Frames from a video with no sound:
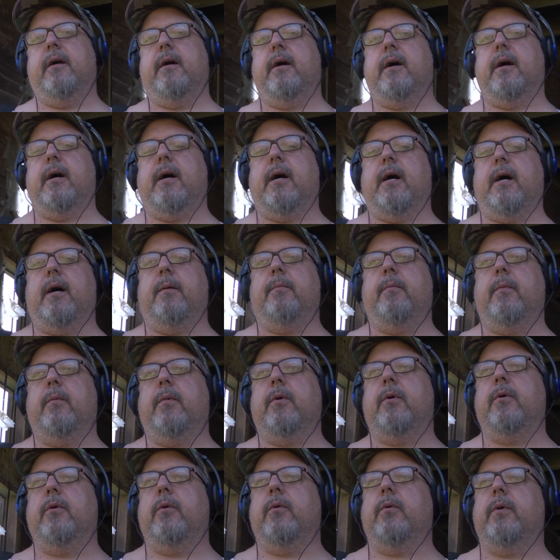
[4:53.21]

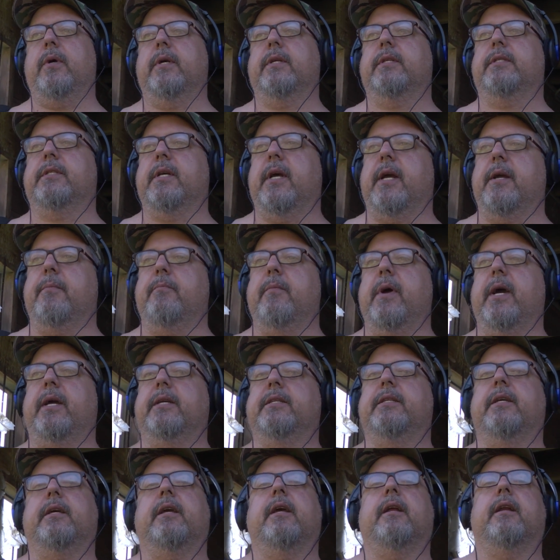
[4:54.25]
um, who is a
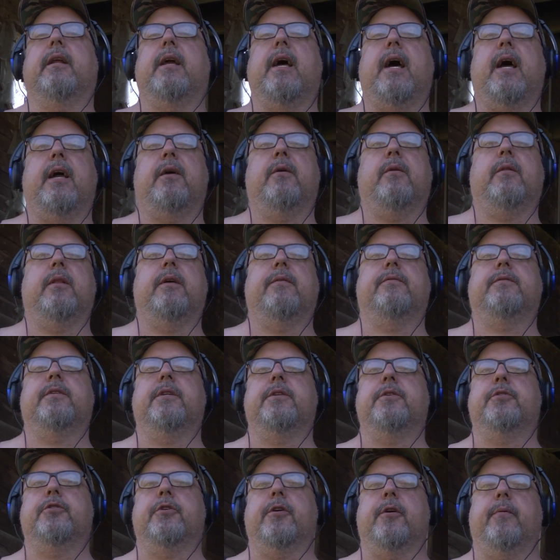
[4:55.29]
Mexican guy who lives
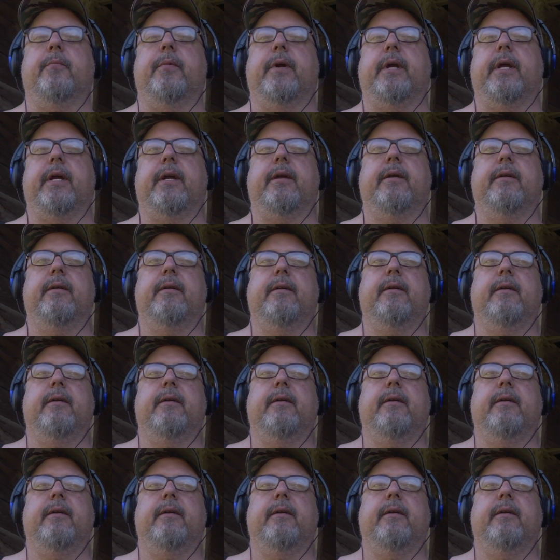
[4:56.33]
in Germany